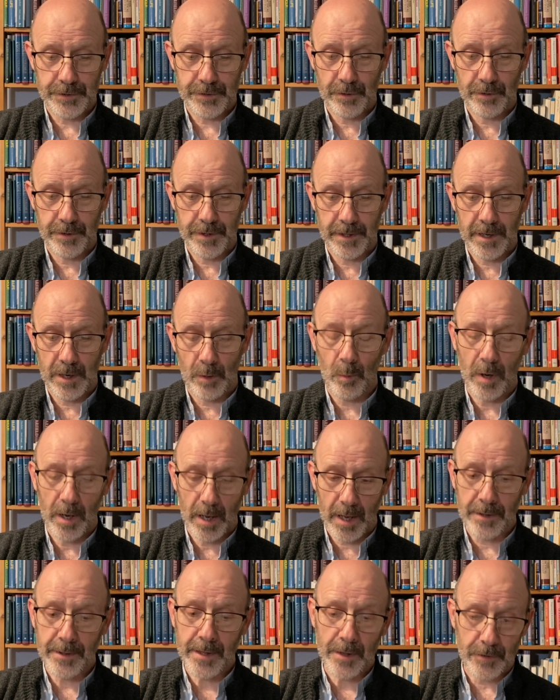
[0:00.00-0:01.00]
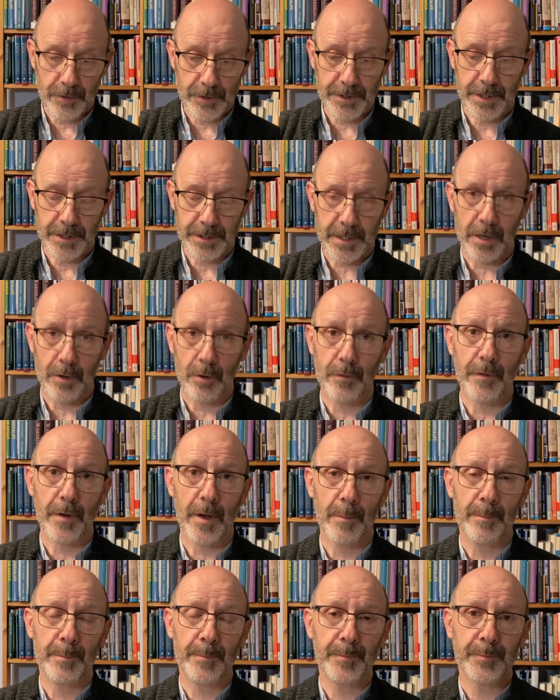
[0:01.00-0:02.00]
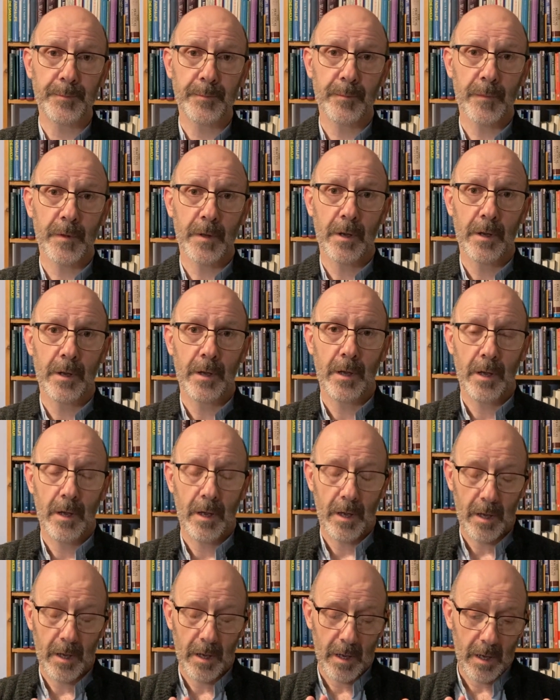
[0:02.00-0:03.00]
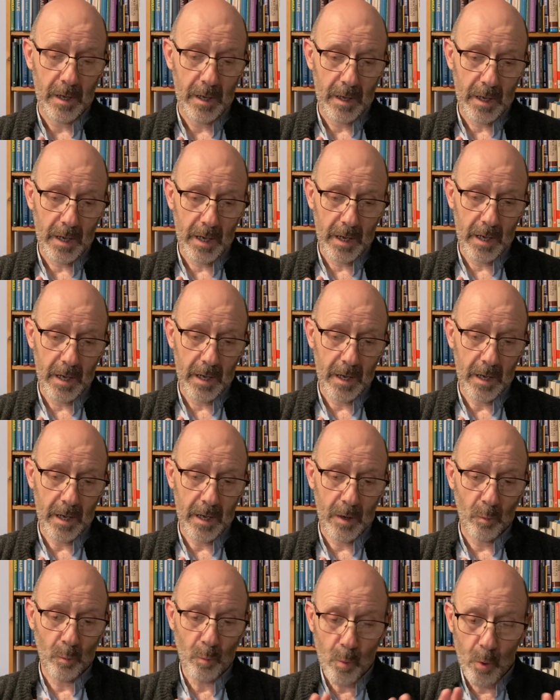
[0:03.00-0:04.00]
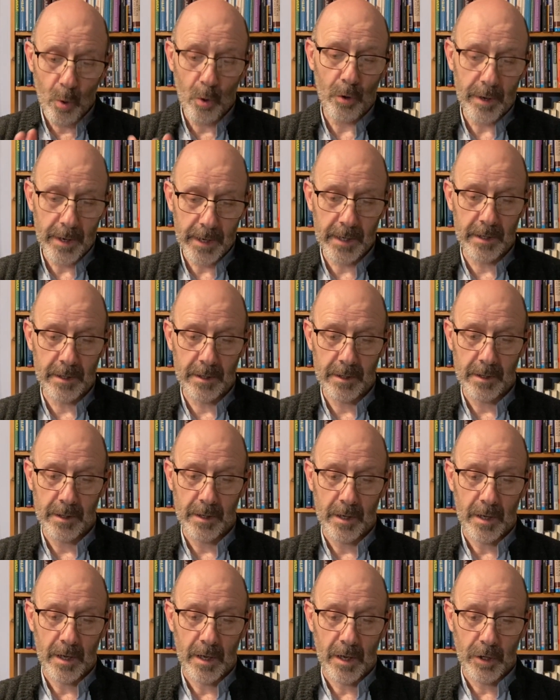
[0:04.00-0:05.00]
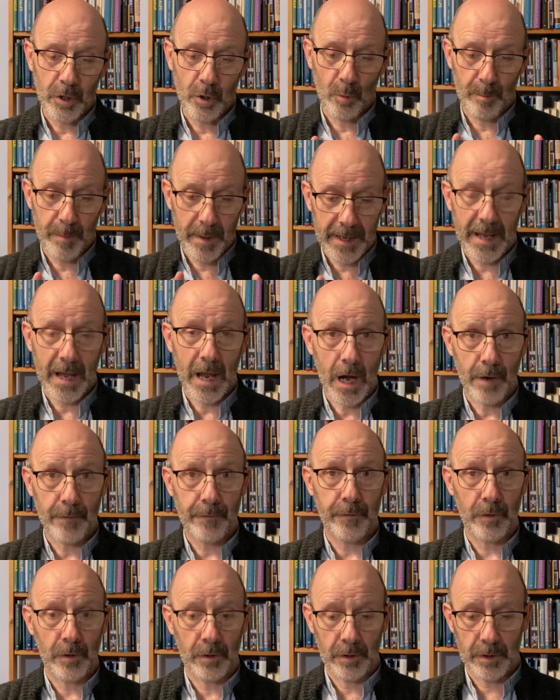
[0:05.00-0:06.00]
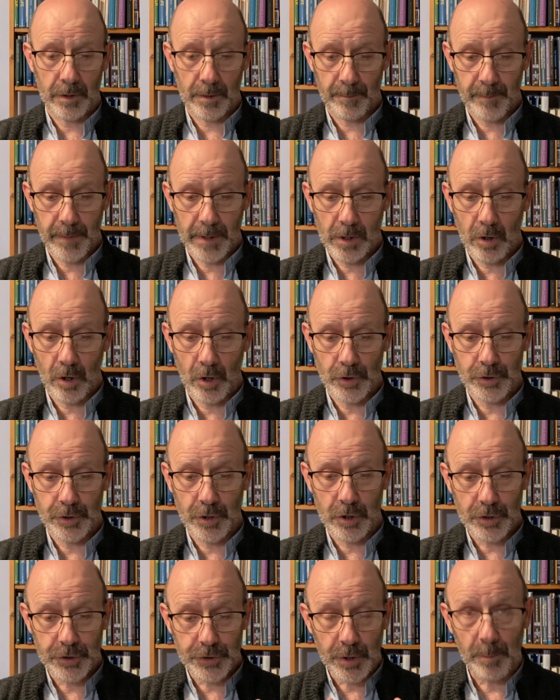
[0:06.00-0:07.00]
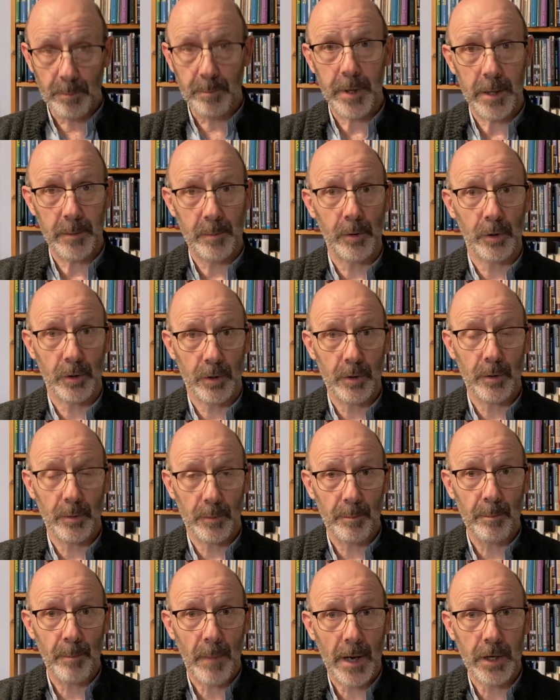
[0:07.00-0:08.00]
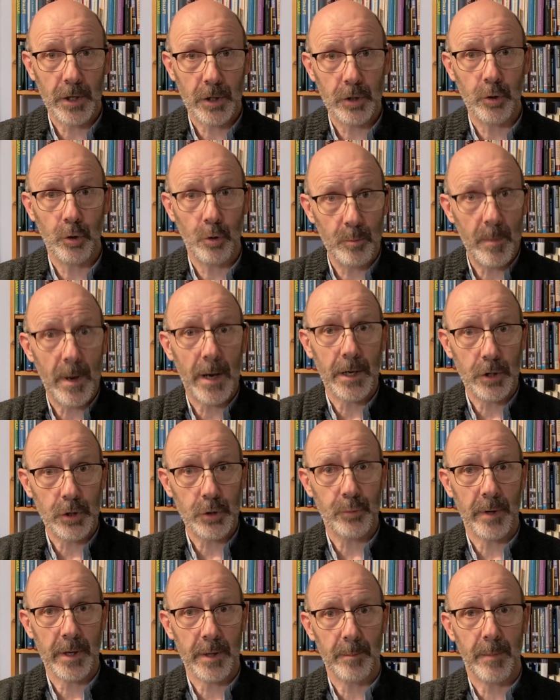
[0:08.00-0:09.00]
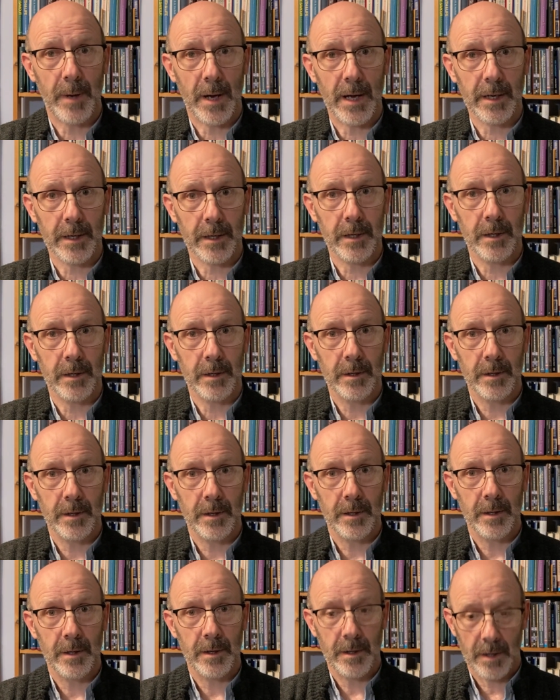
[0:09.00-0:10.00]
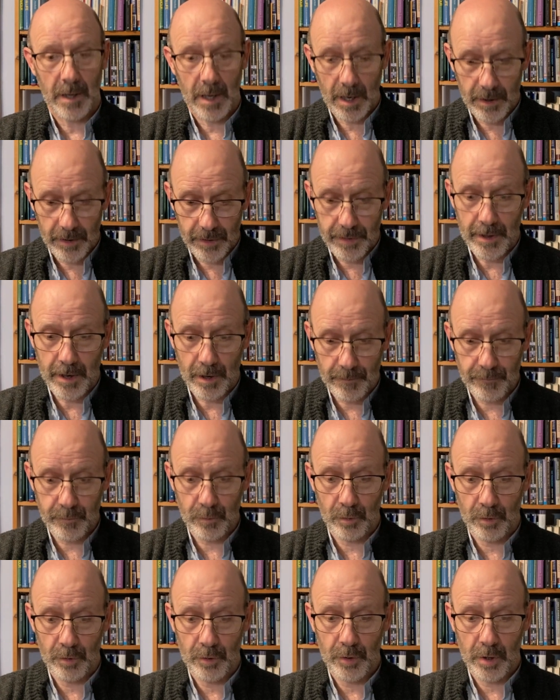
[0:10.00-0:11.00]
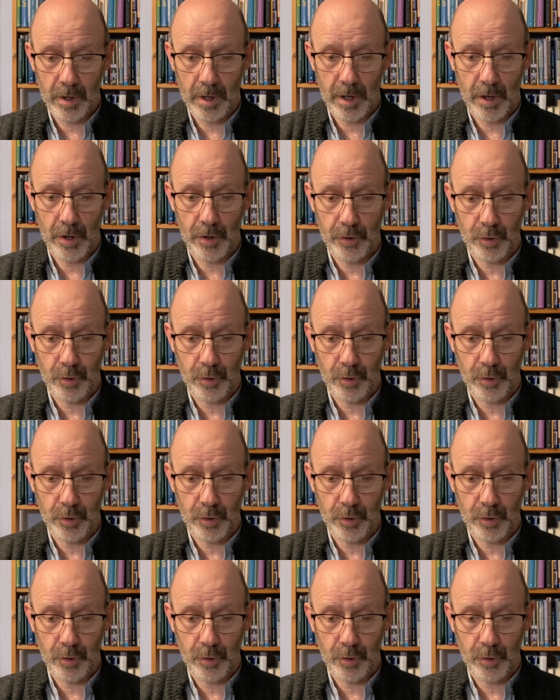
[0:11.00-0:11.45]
39 well and then there's this kind of um, uh, warning you be careful because some people might you might shrink back and therefore uh,